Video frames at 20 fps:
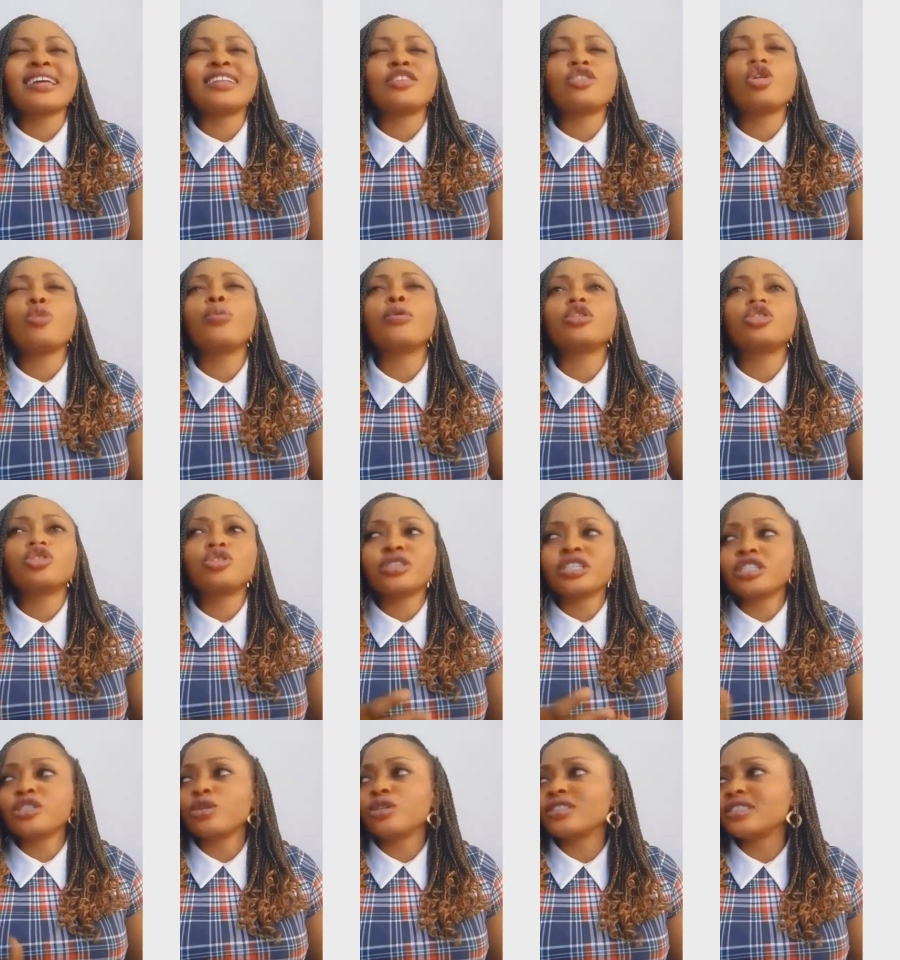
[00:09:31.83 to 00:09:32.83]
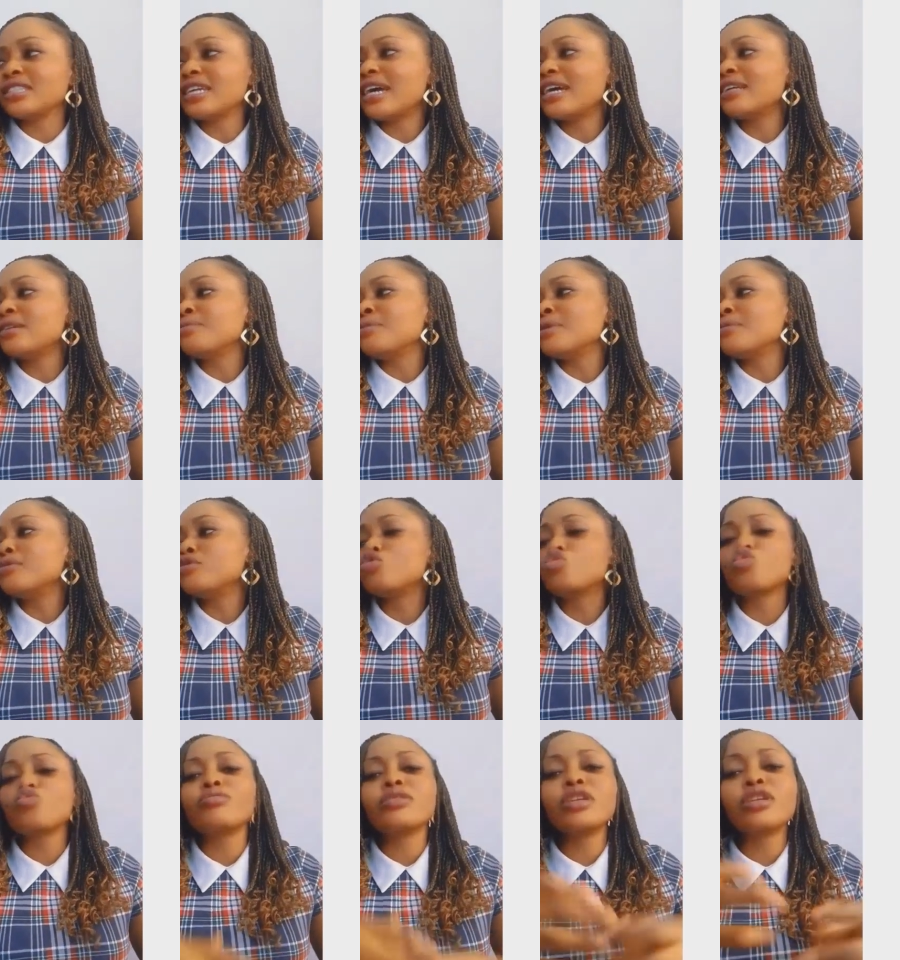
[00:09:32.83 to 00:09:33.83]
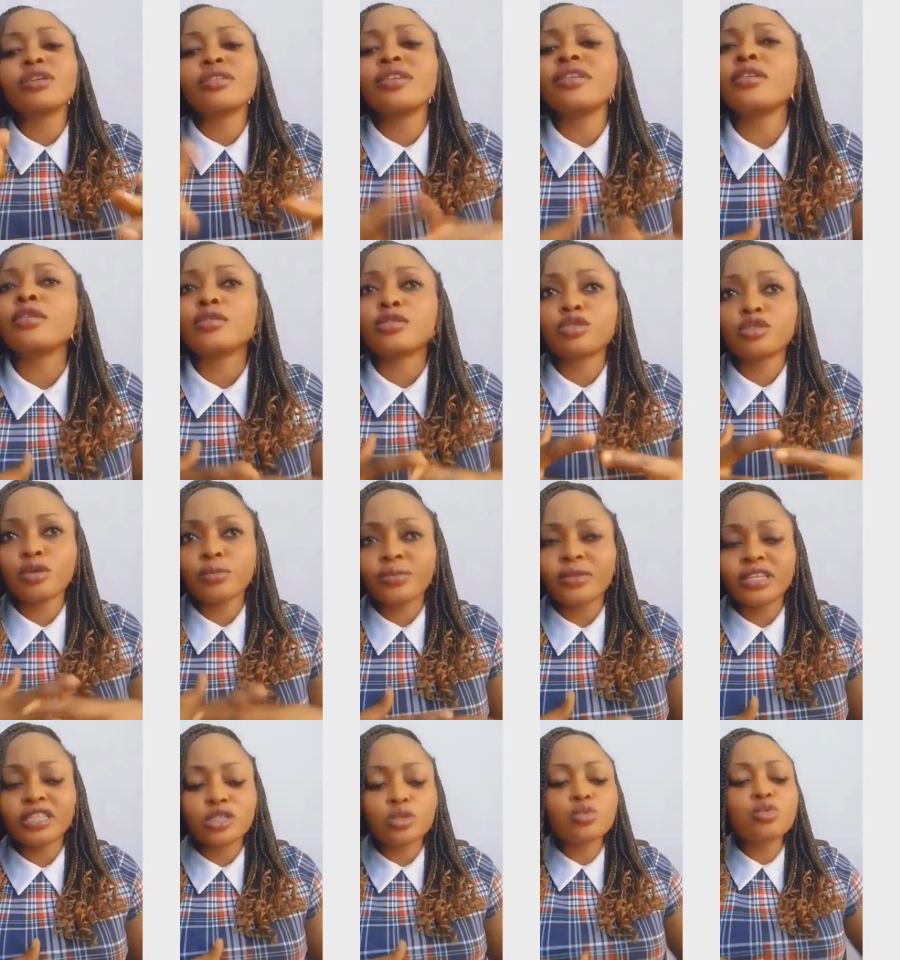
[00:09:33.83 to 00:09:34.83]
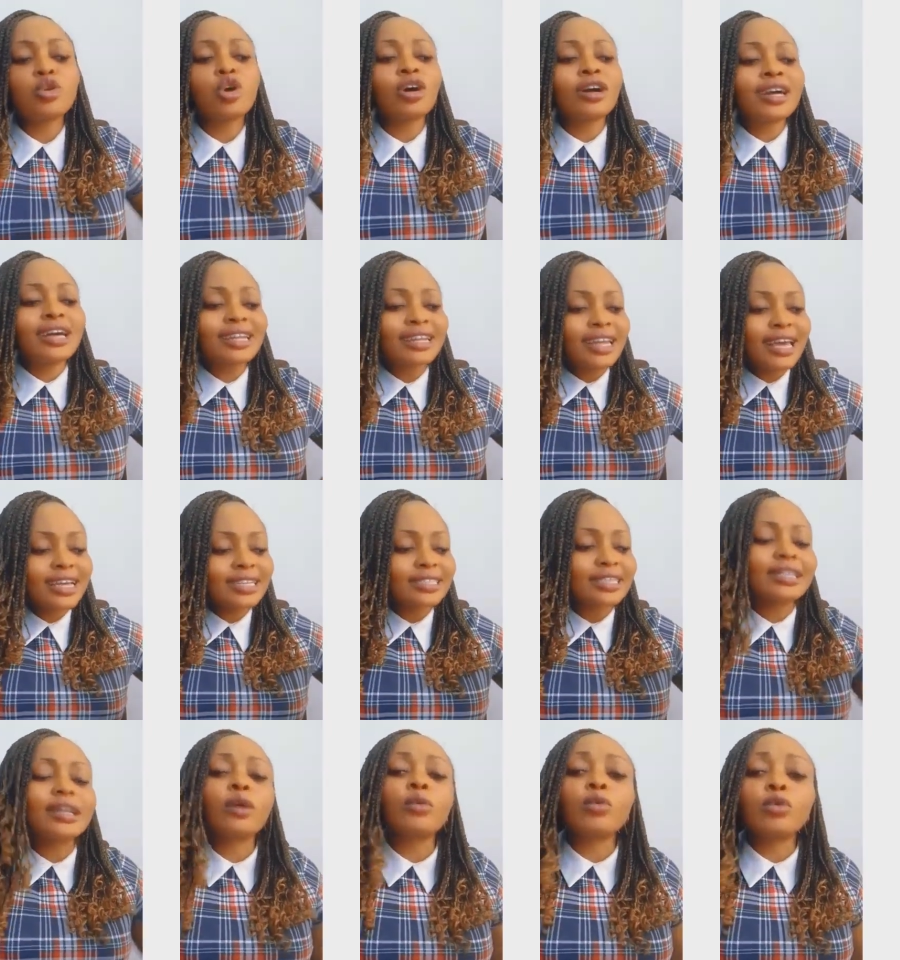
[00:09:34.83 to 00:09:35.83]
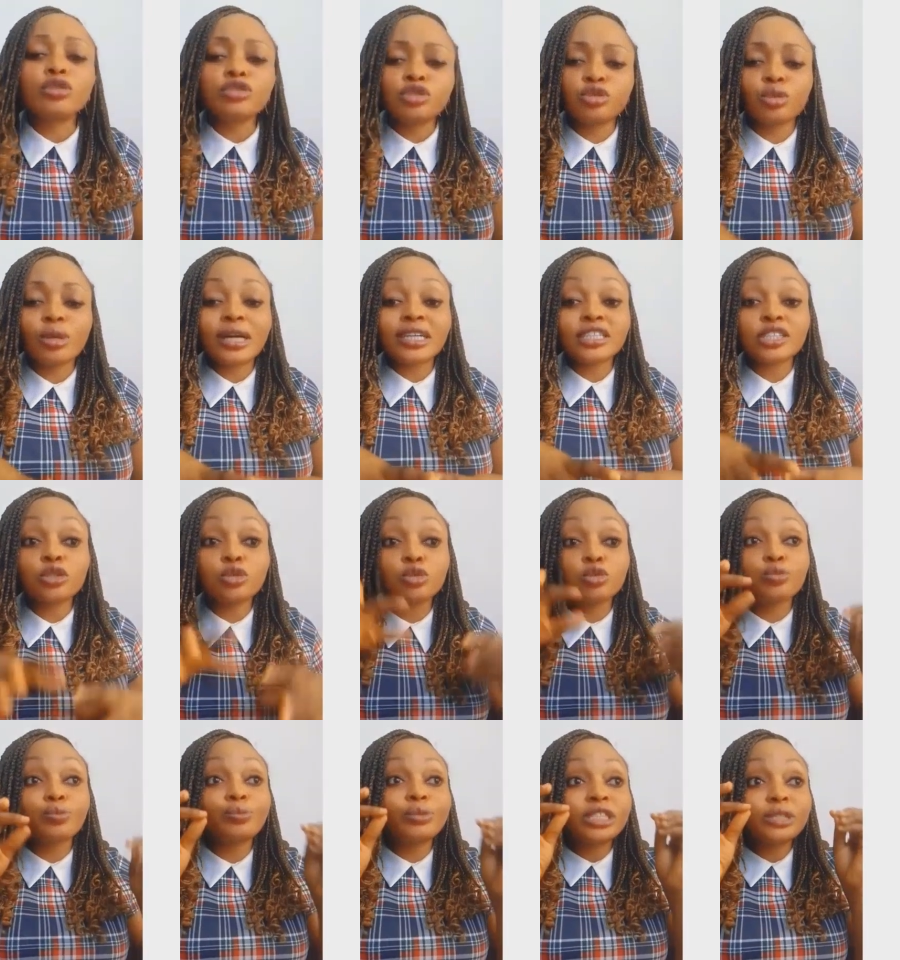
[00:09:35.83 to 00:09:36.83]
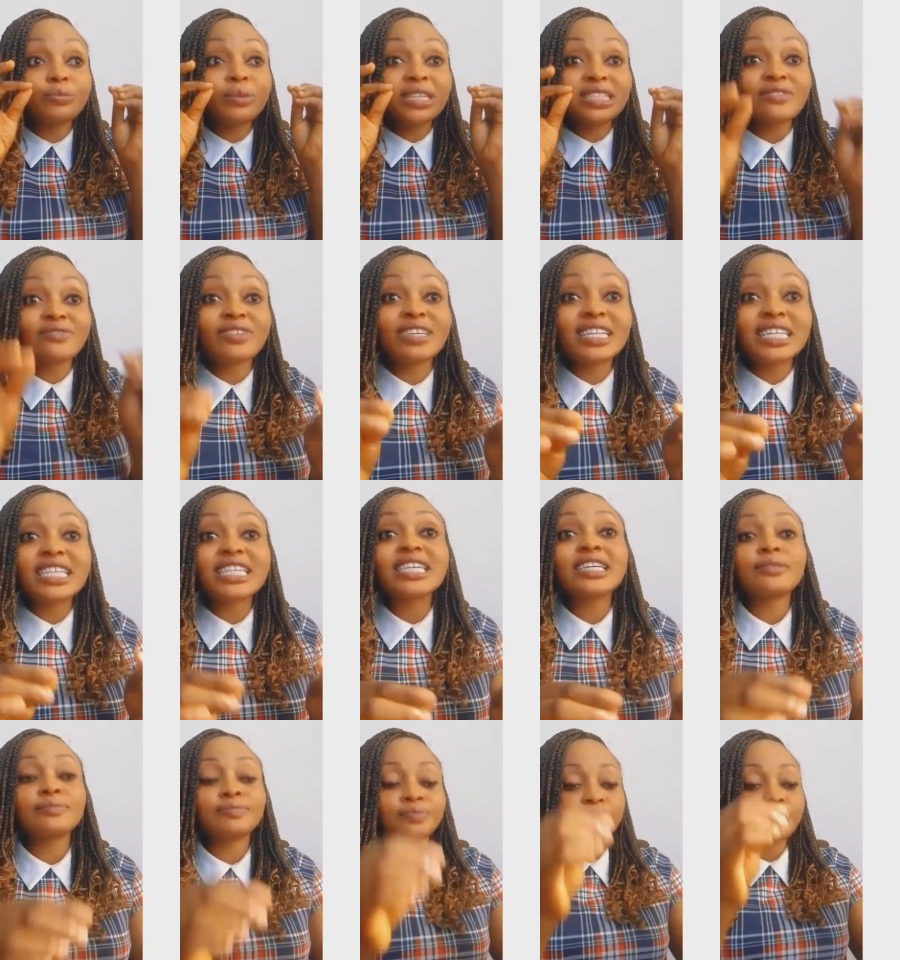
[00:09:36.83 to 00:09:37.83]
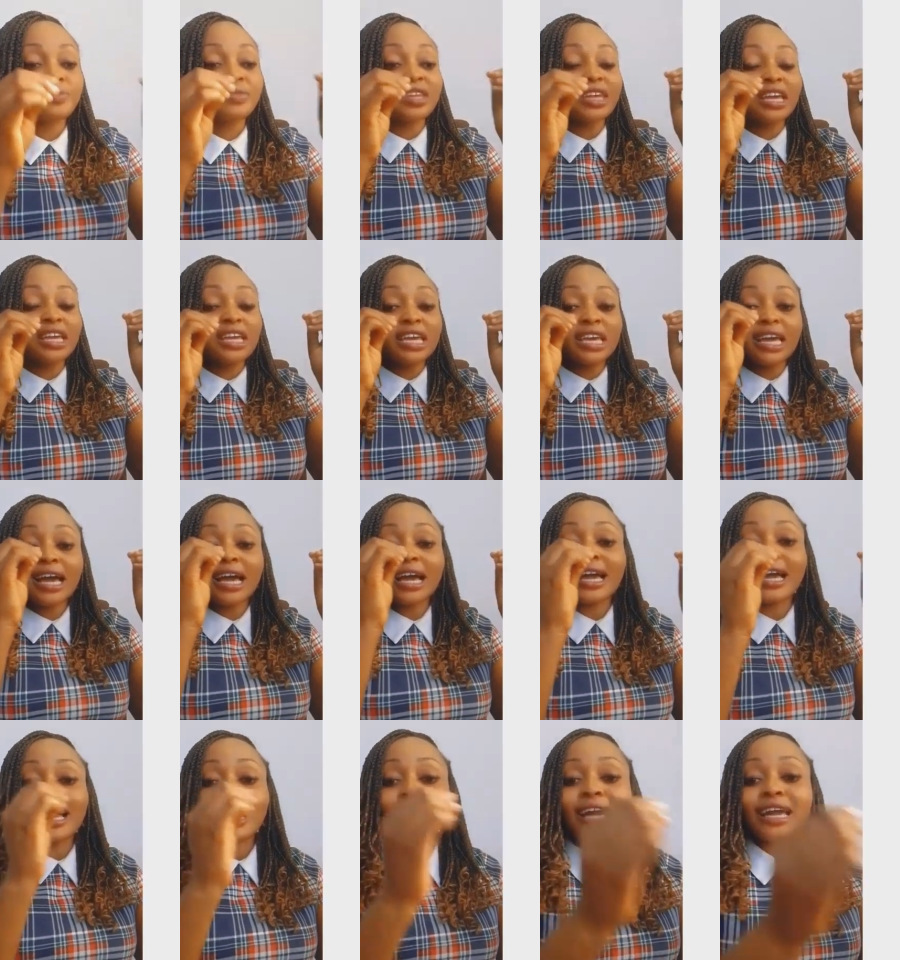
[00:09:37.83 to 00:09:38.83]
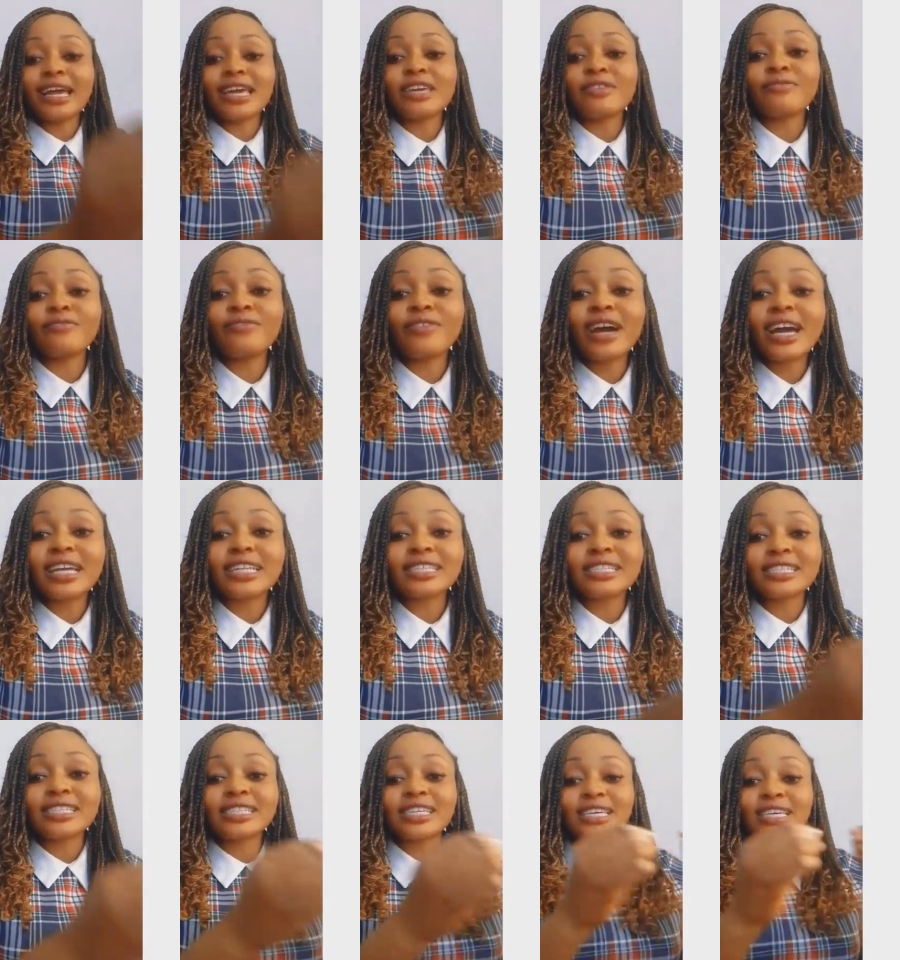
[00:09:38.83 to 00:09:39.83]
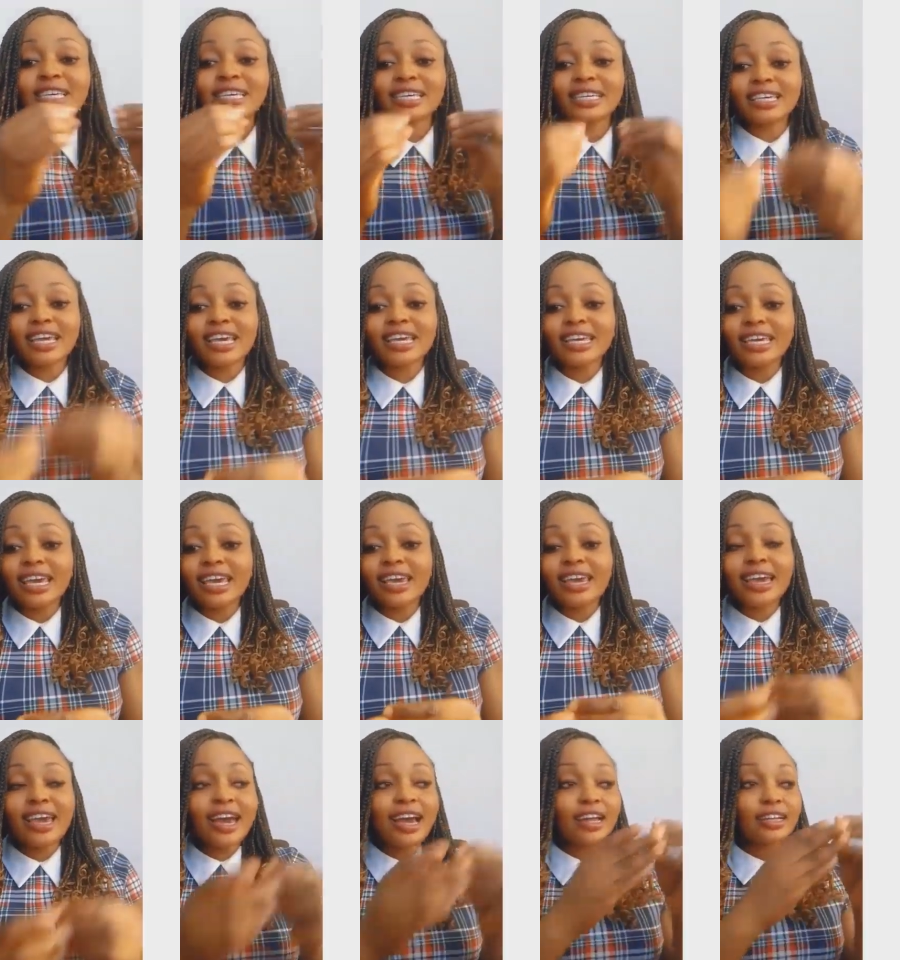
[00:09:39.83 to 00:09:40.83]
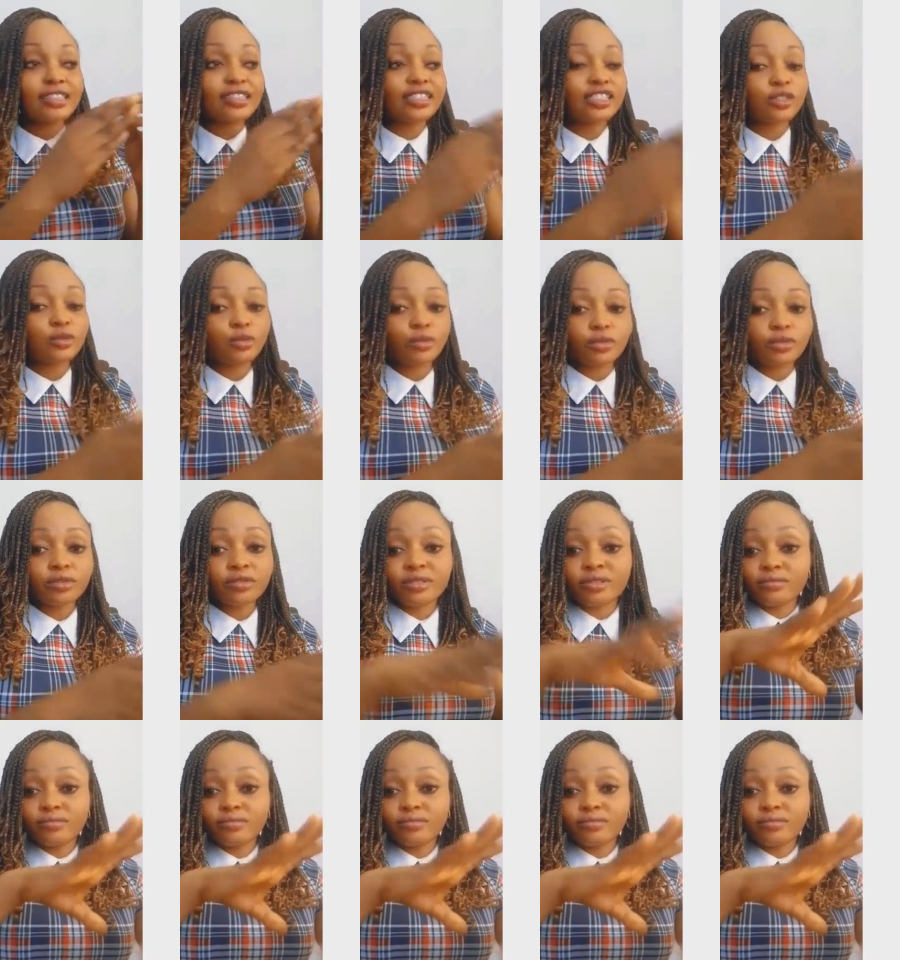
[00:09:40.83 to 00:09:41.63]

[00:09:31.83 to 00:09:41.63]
the opportunity, or she had maybe 2 million naira or something, she would organize an award show, and she would specifically invite Keke and D1.